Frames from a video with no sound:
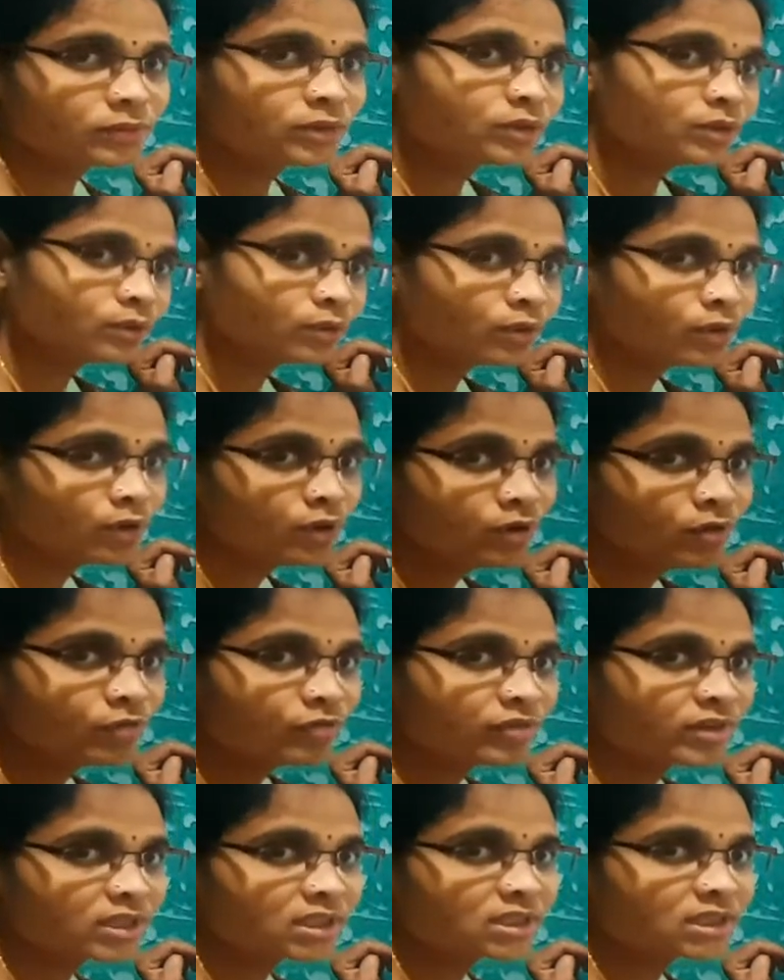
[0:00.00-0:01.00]
Pseudo
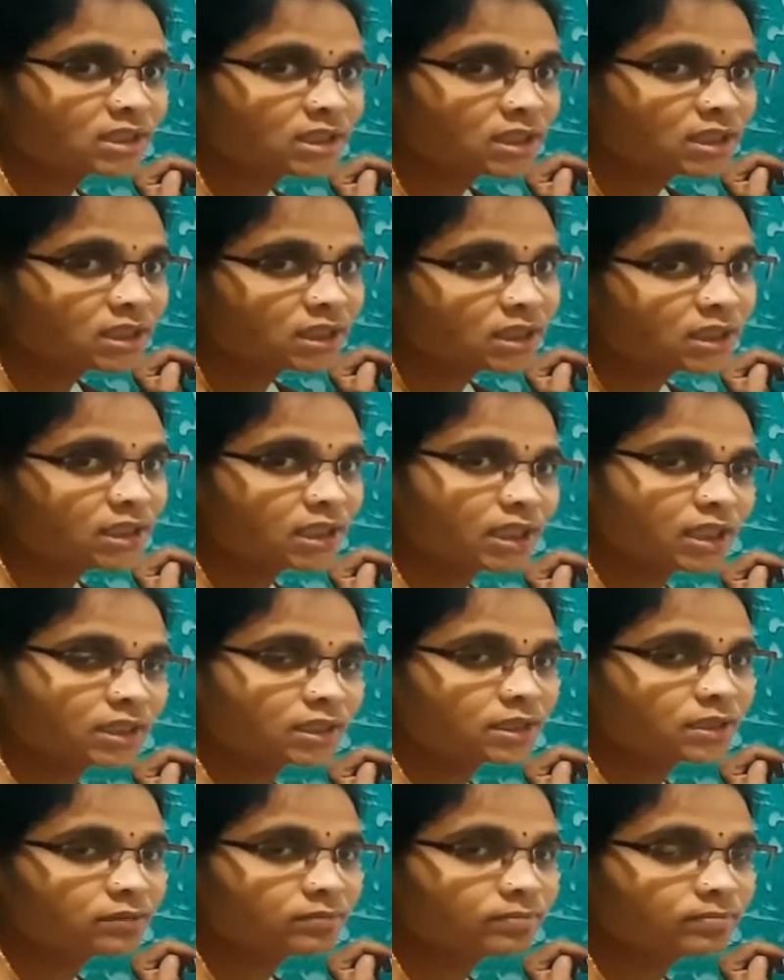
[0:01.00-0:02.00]
first order
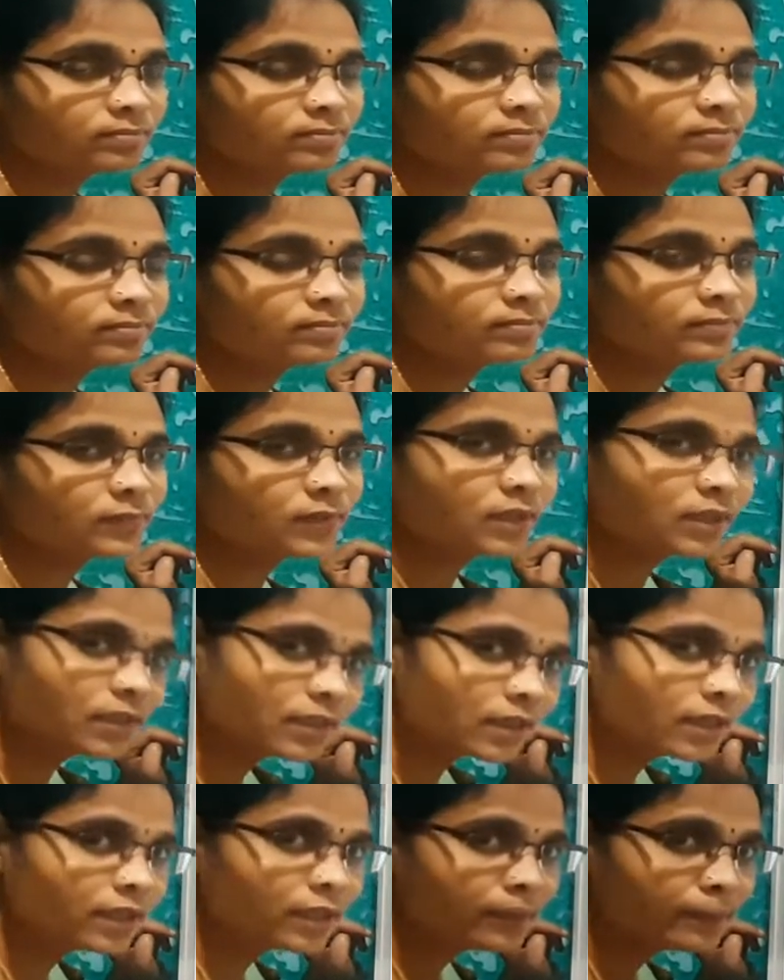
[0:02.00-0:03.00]
reaction.
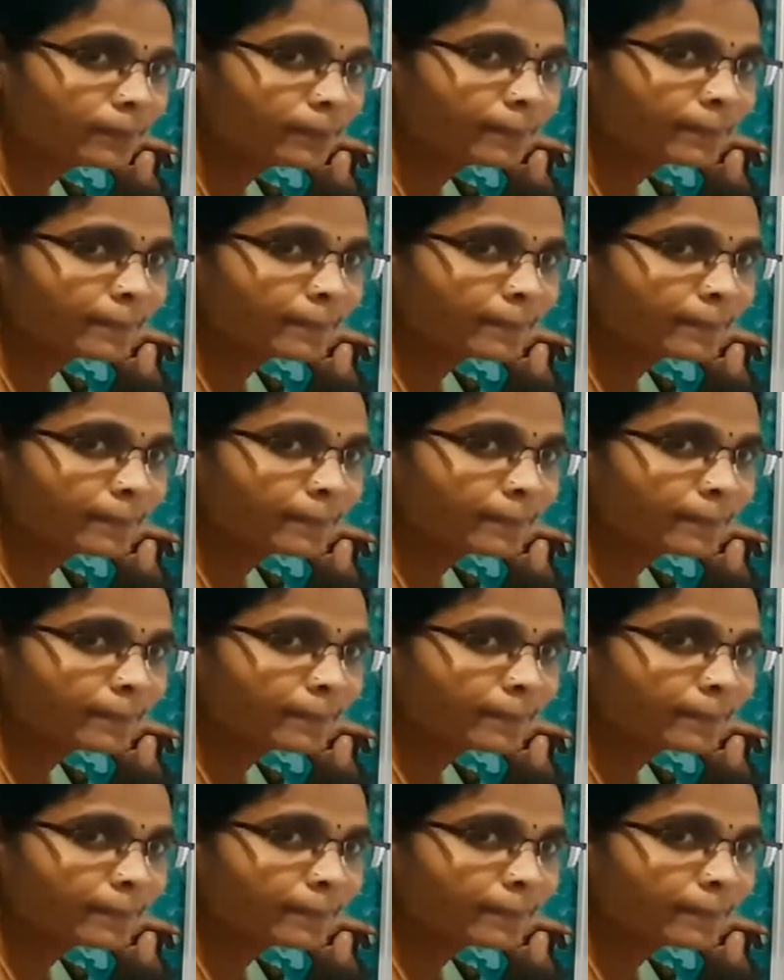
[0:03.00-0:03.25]
Clear?